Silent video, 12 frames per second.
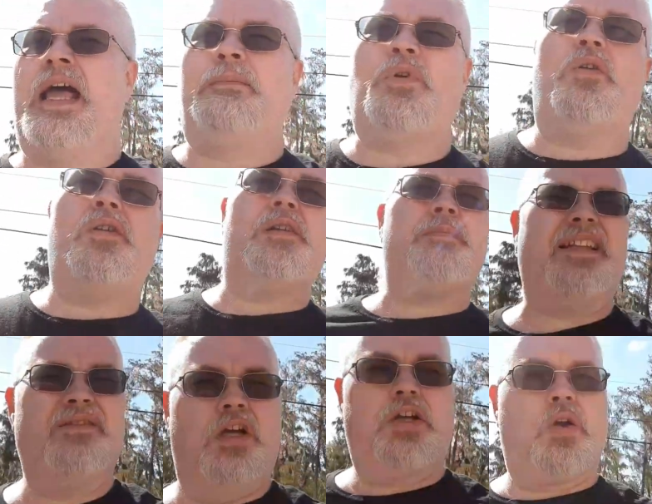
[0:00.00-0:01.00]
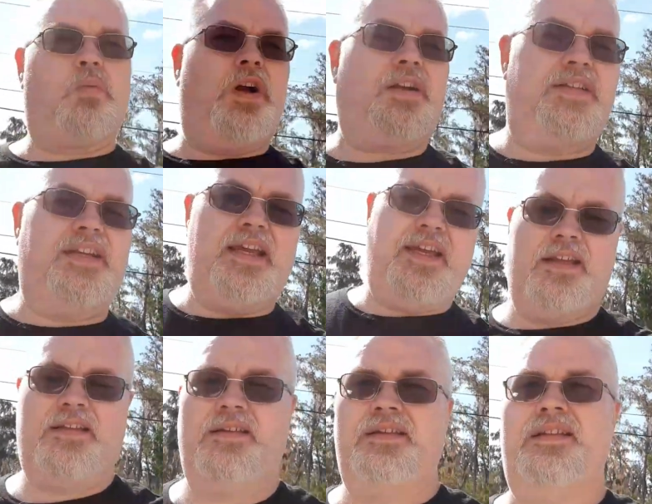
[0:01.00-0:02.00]
going on a bit longer walk today.
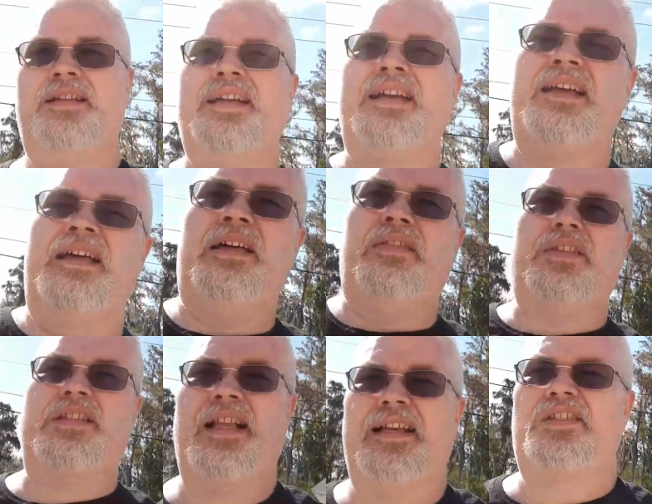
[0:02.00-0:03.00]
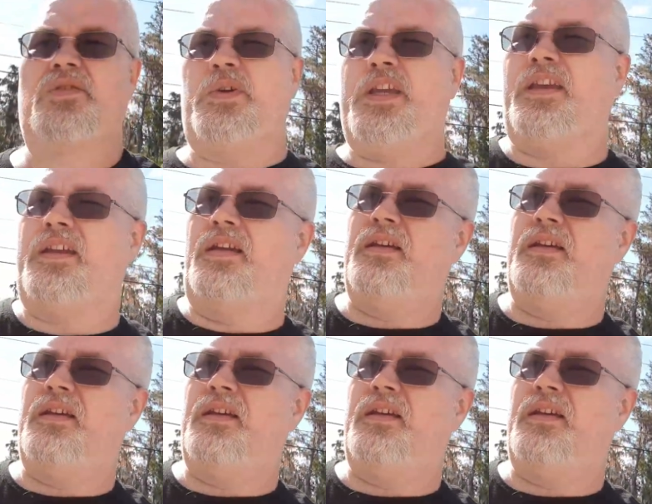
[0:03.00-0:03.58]
This last week,